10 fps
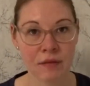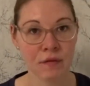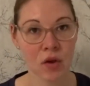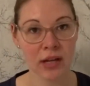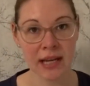for
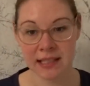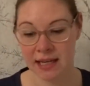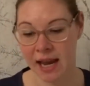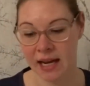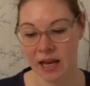four
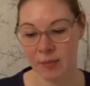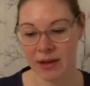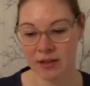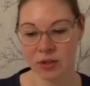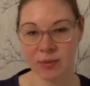ninety-nine I
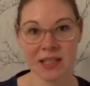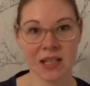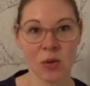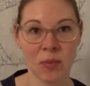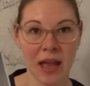picked up this
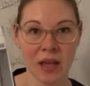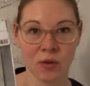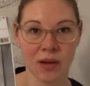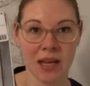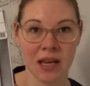little
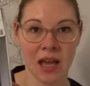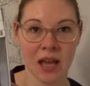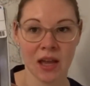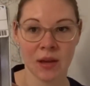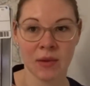penguin.
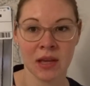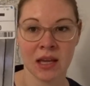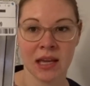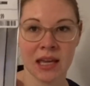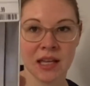Um,
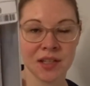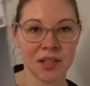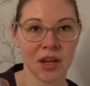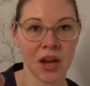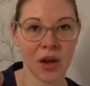he is
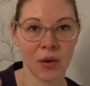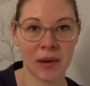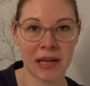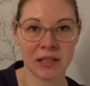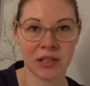to go
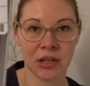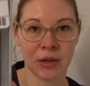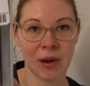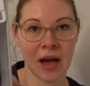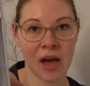into
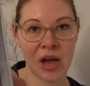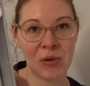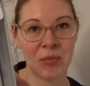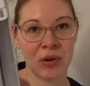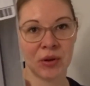our
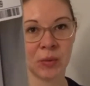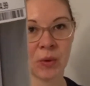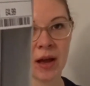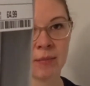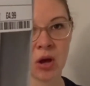open
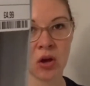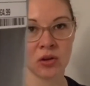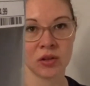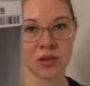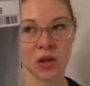wine
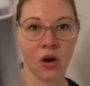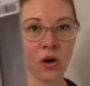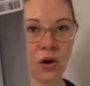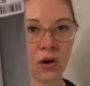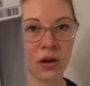bottles
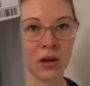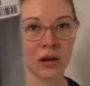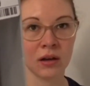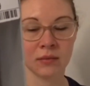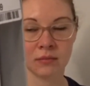or
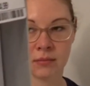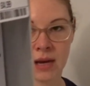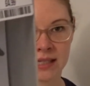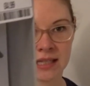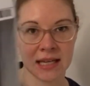
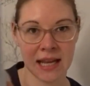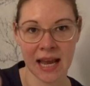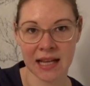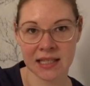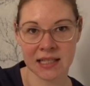martini
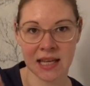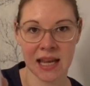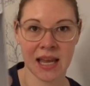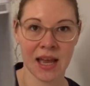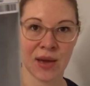
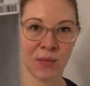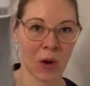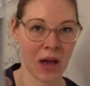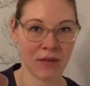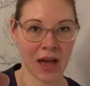asti, um,
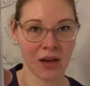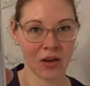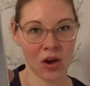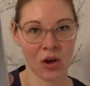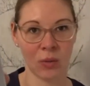whatever
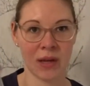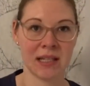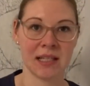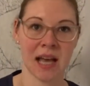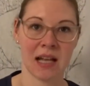alcohol we
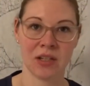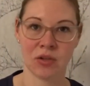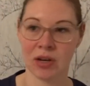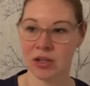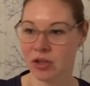decide to
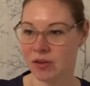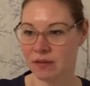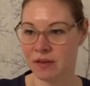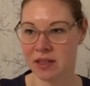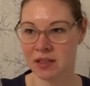drink during the
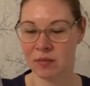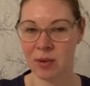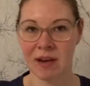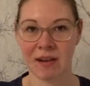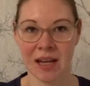festive
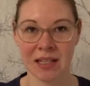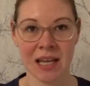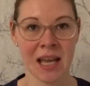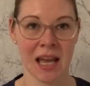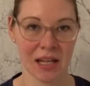period.
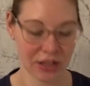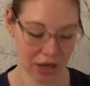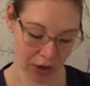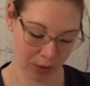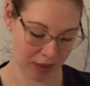And to
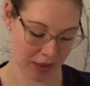go with